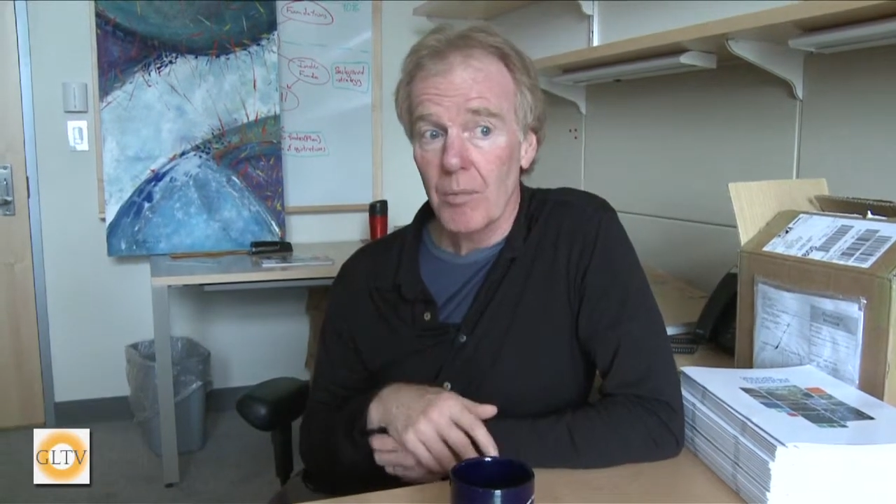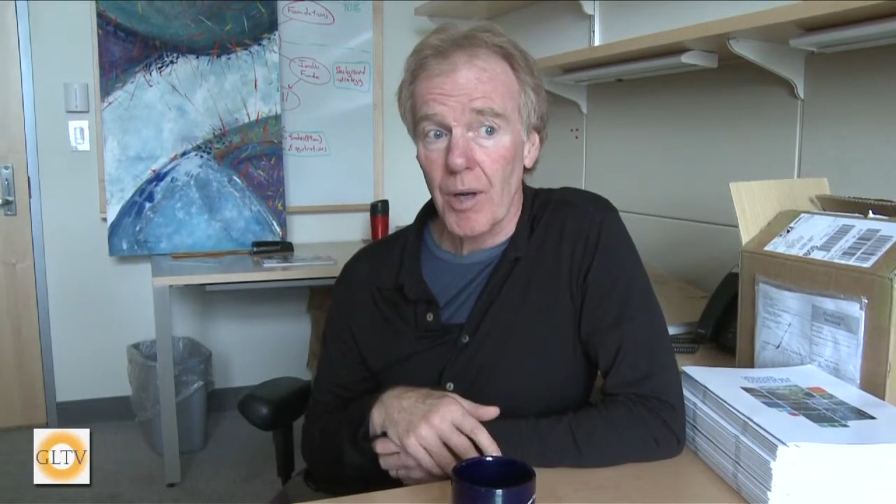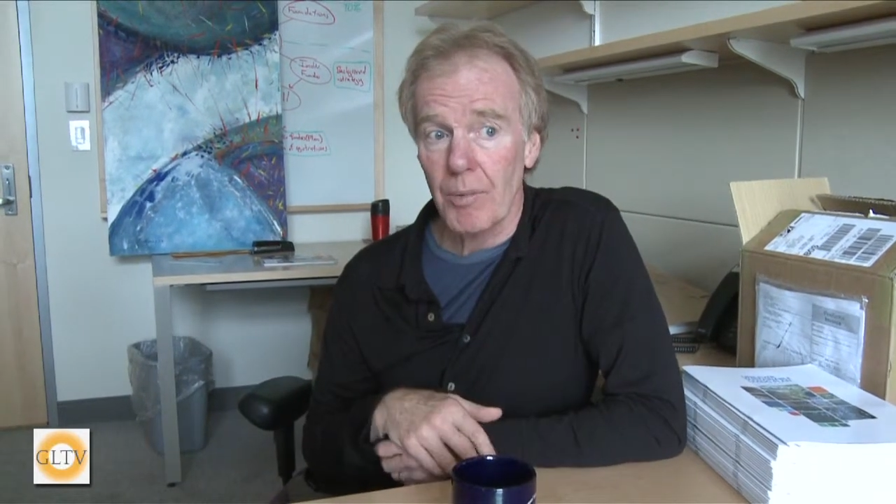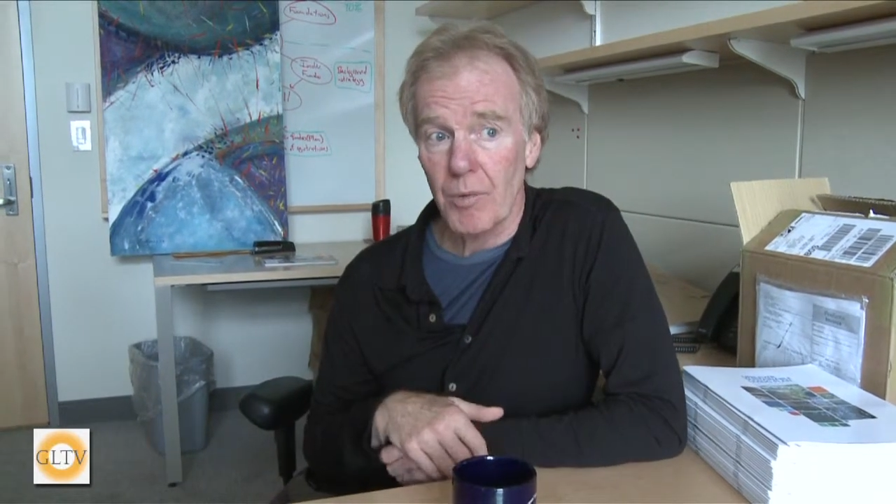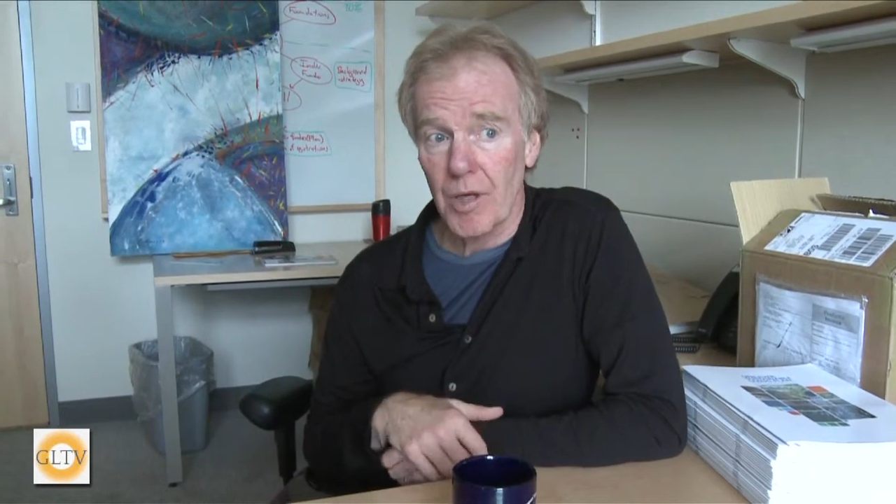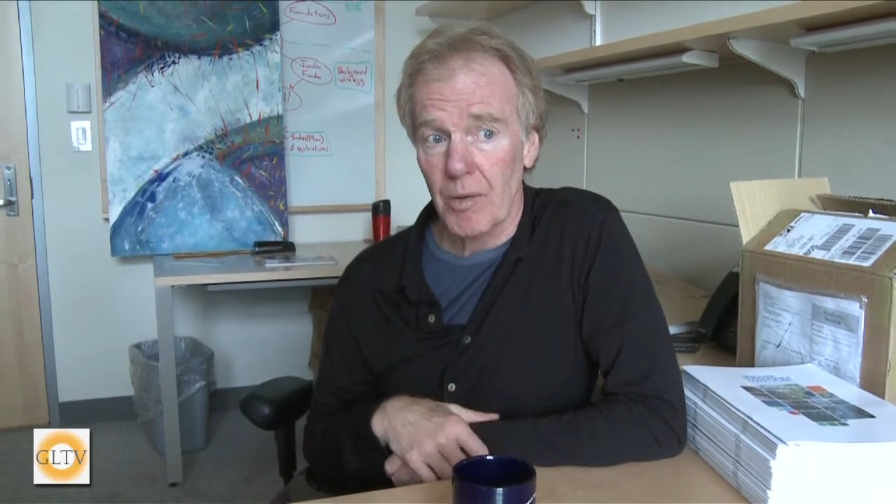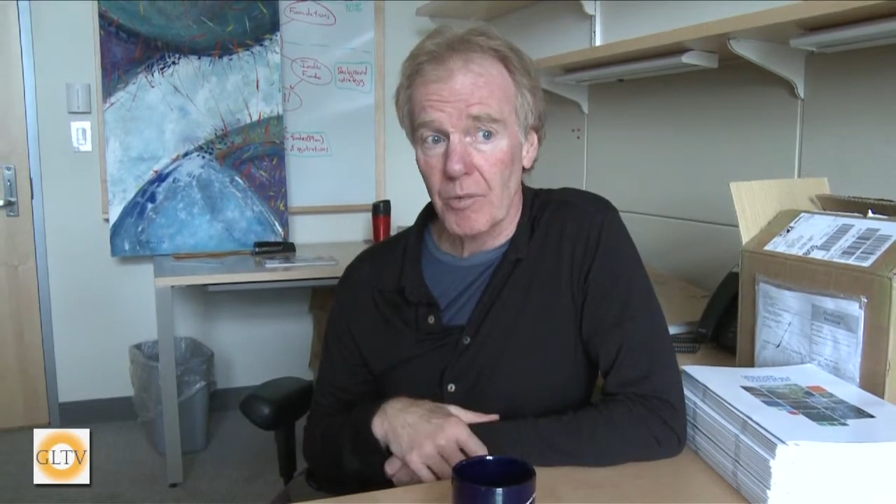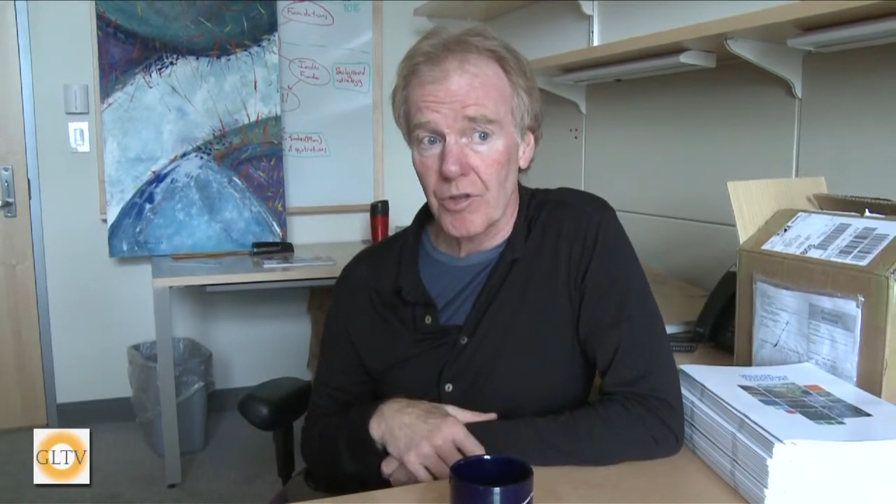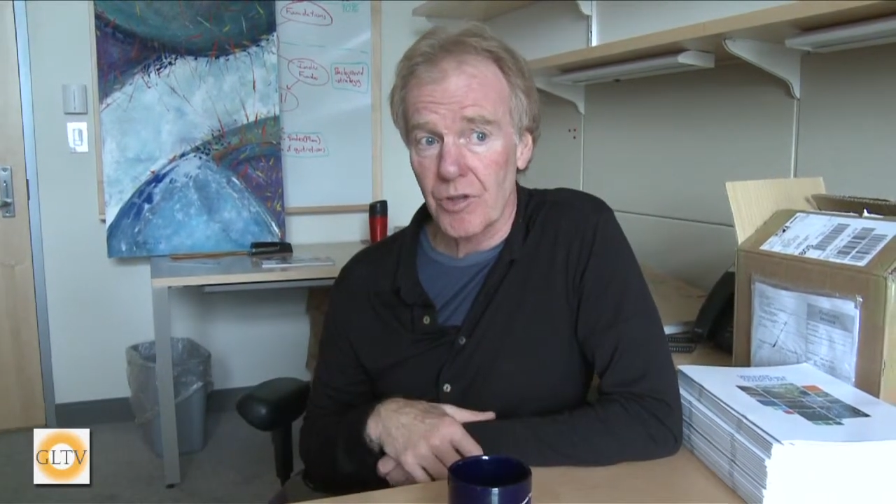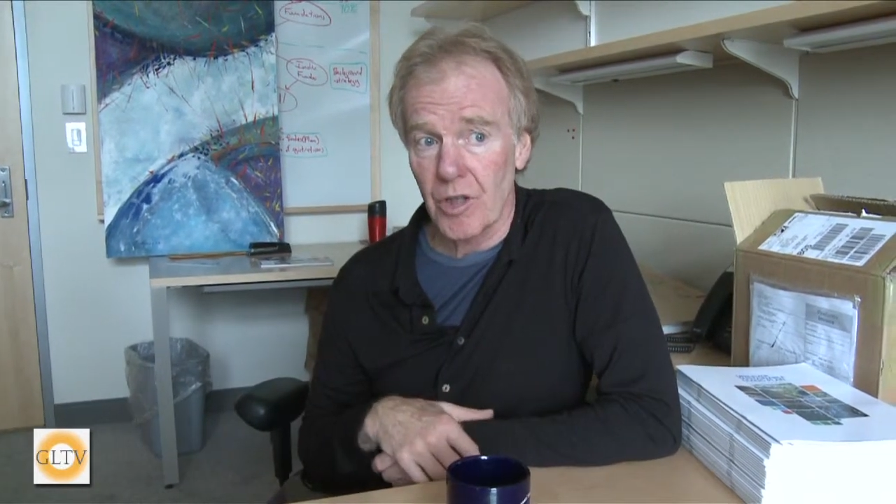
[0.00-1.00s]
probably when I
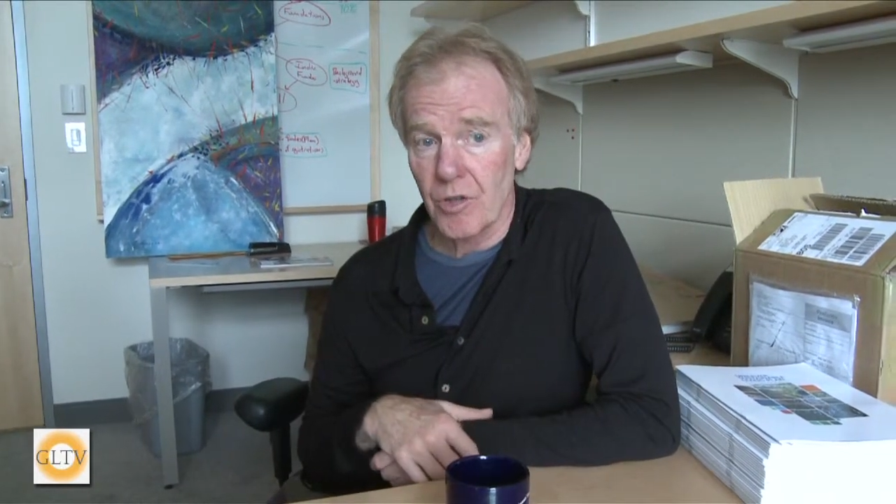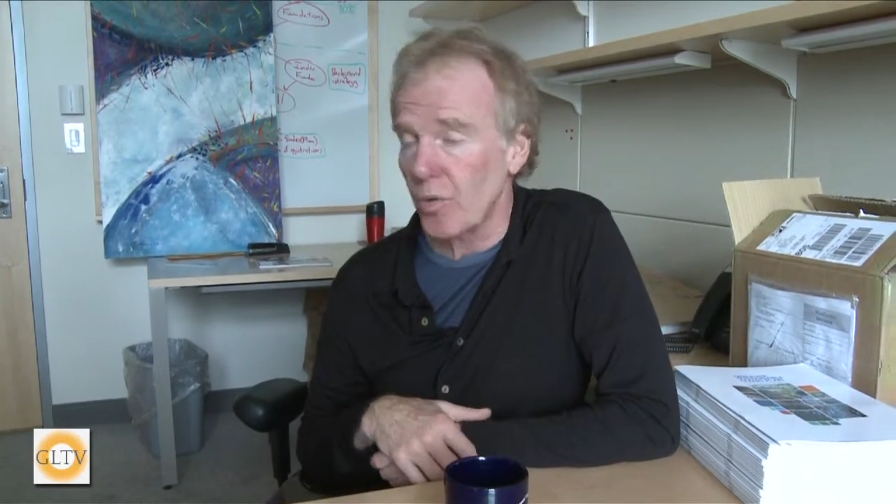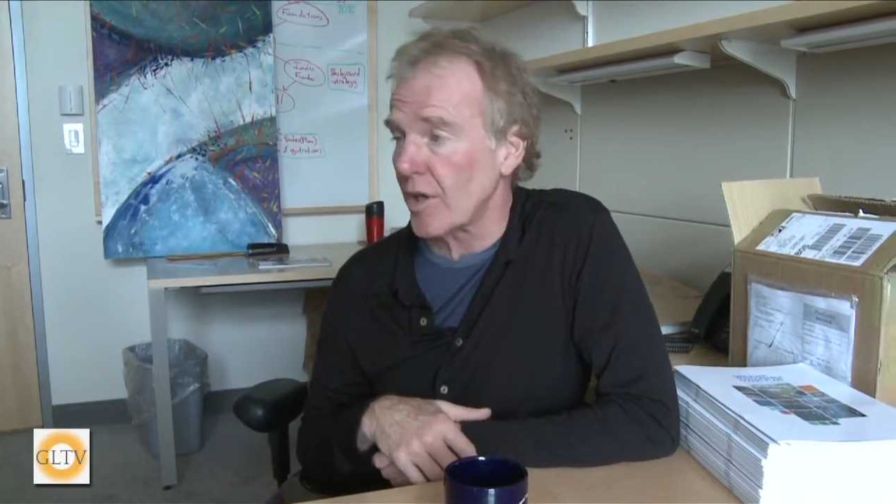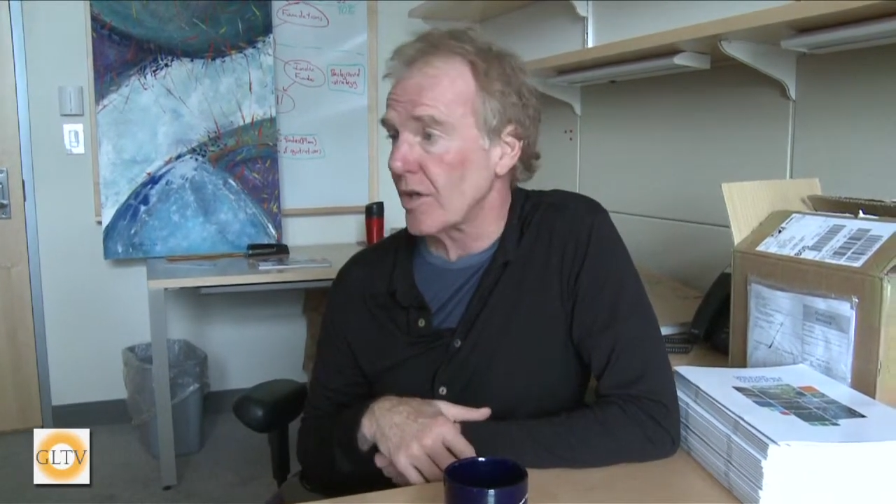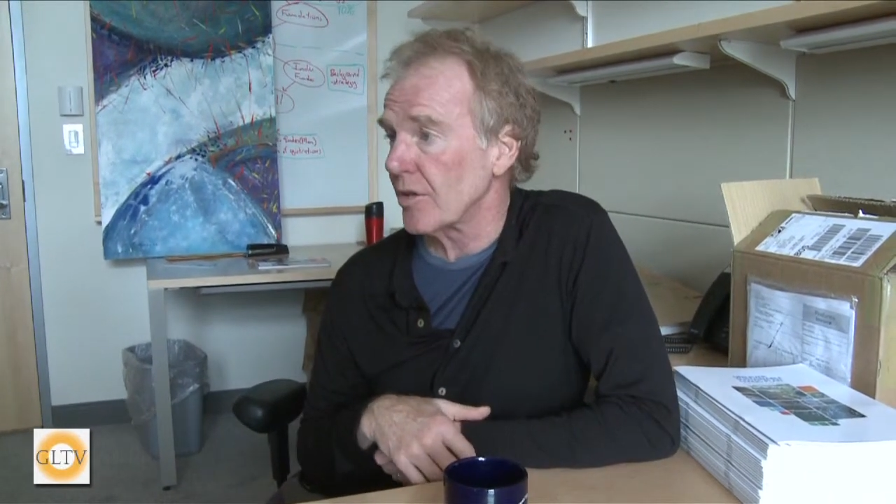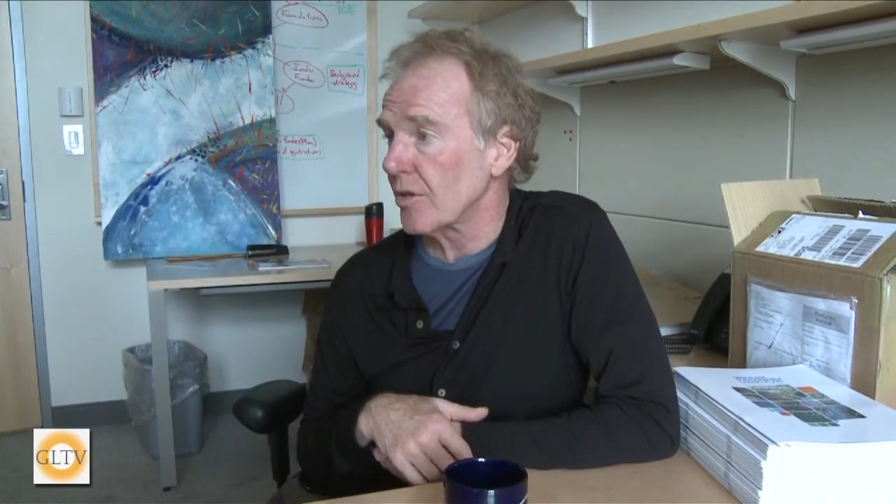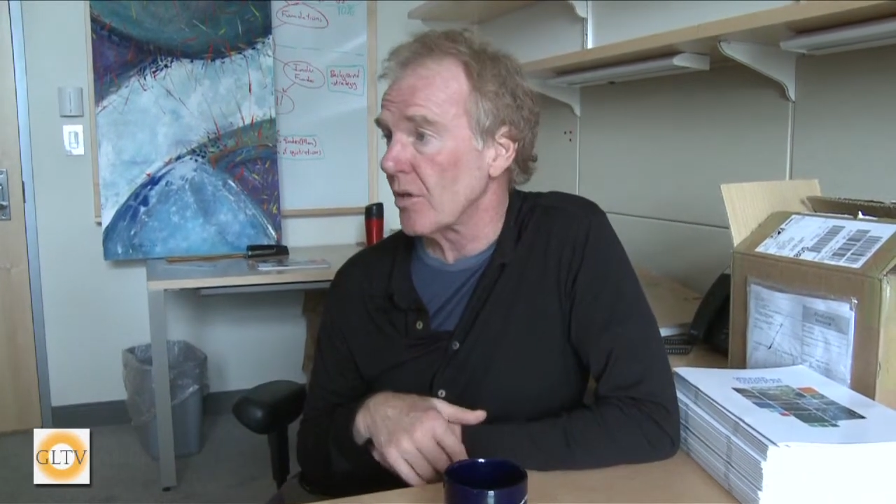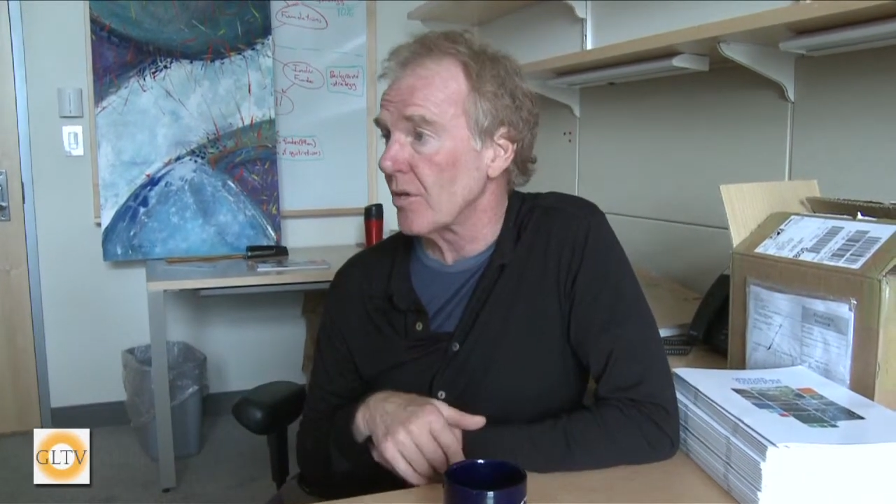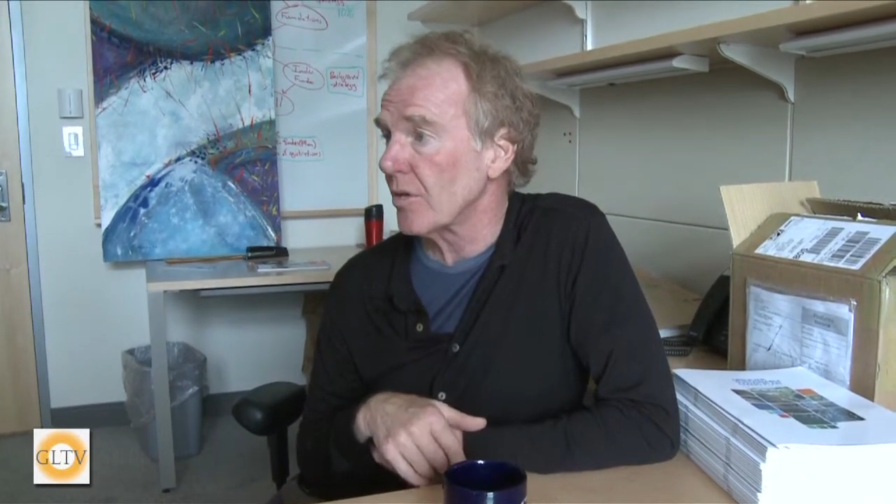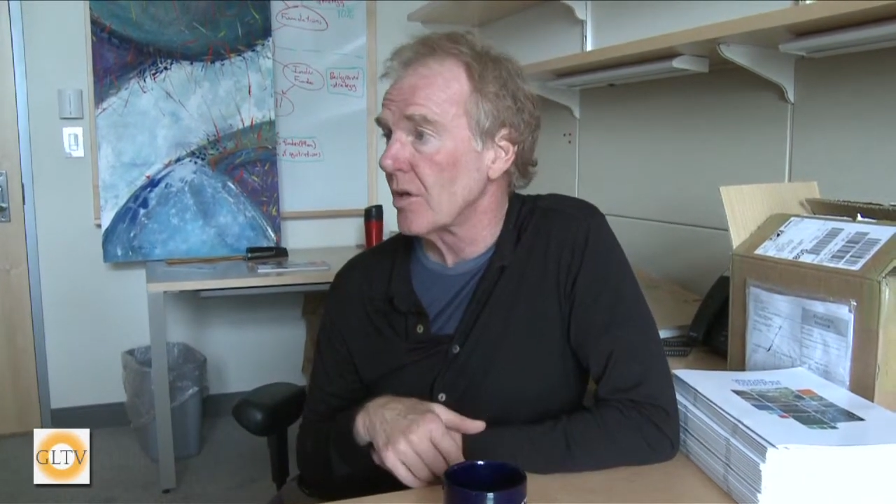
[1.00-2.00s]
was 20 years
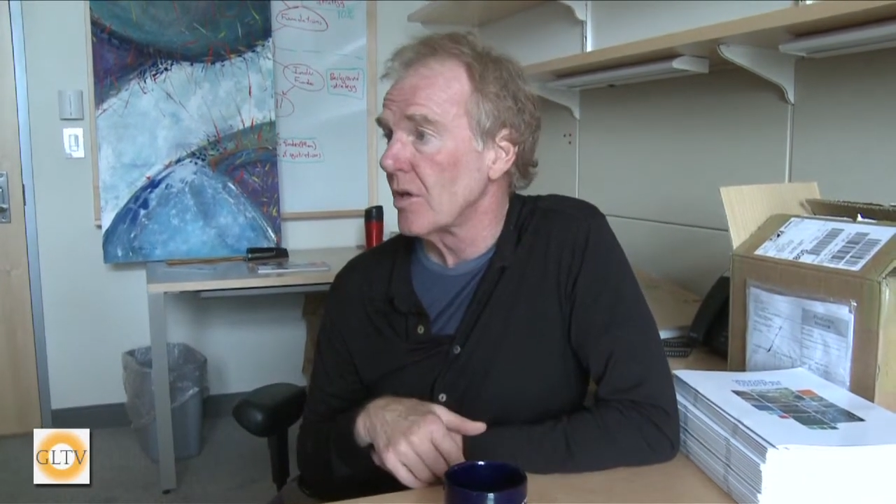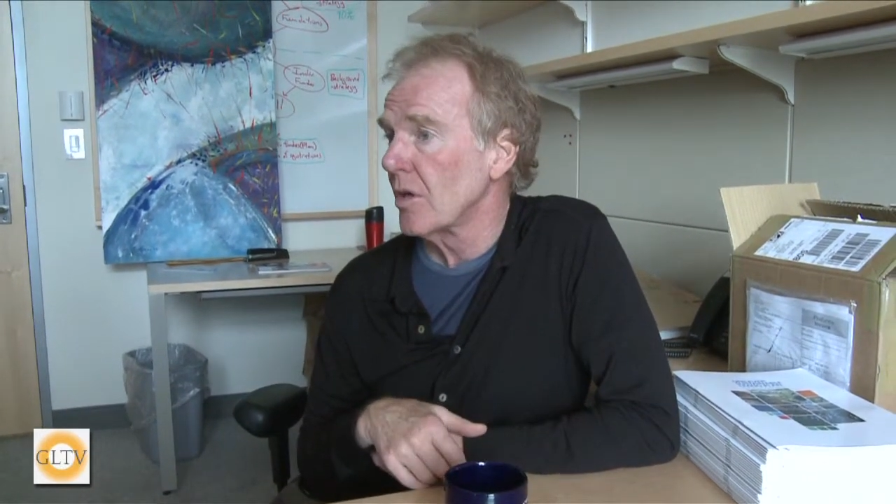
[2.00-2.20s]
old,